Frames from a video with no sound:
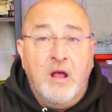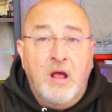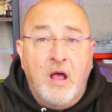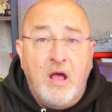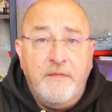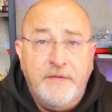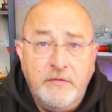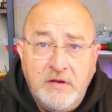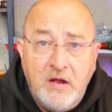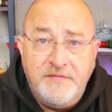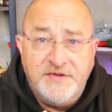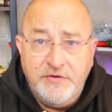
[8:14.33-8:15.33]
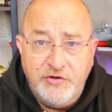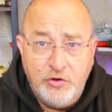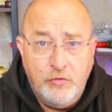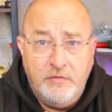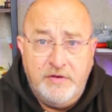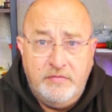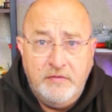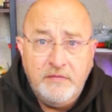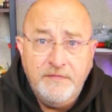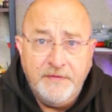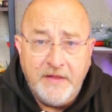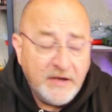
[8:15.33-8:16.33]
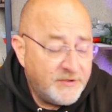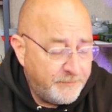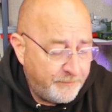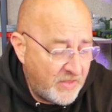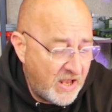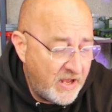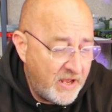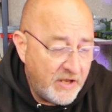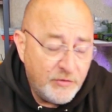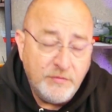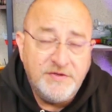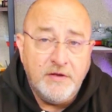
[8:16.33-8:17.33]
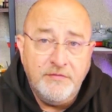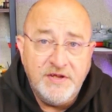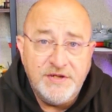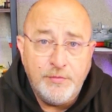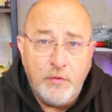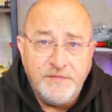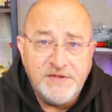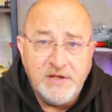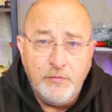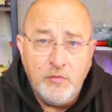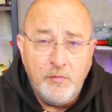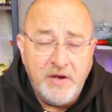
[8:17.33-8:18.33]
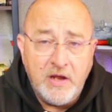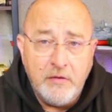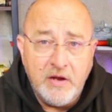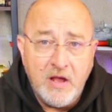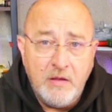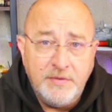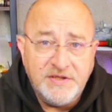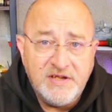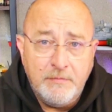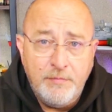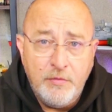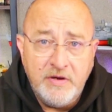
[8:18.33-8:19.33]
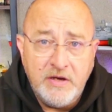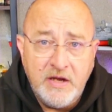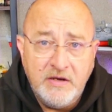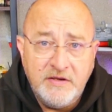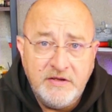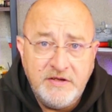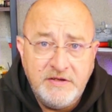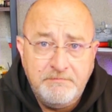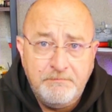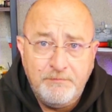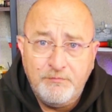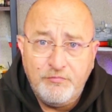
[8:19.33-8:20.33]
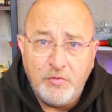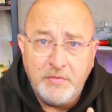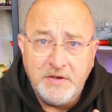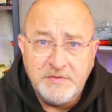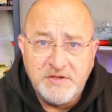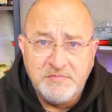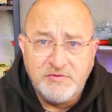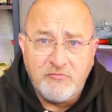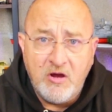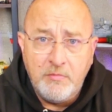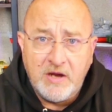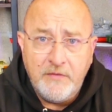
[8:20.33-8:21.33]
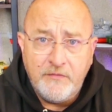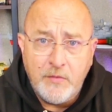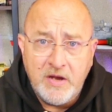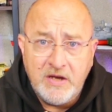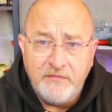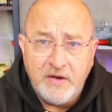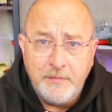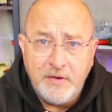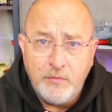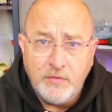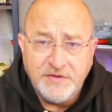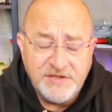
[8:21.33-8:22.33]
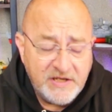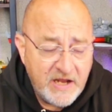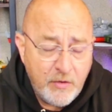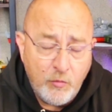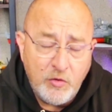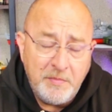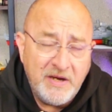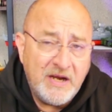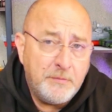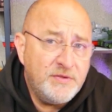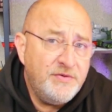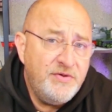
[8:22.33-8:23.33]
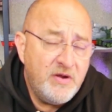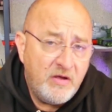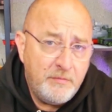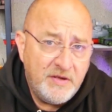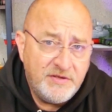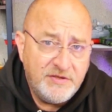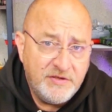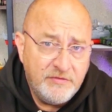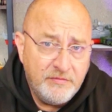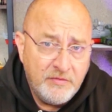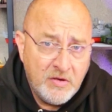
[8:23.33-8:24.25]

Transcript: I feel life's too short for that, and also this one obviously will be going up at some point in probably a subscribe giveaway, and if anybody wants it, it would be an absolute nightmare to do